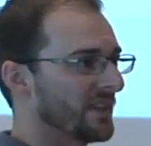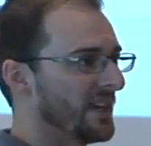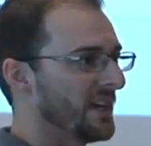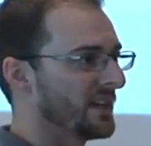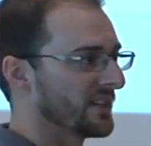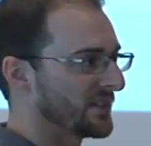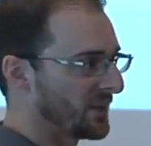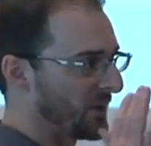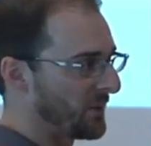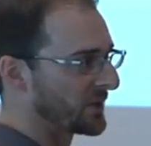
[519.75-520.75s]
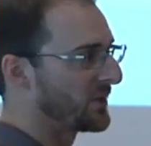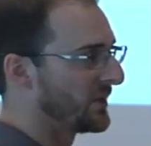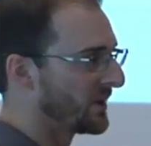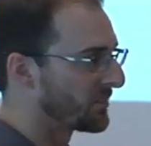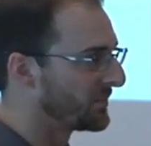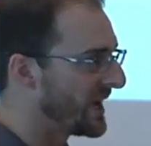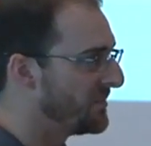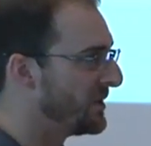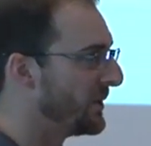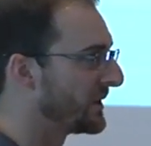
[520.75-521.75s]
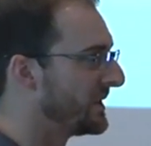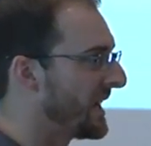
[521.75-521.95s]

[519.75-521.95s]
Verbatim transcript: they, uh, they said, we want you to debut at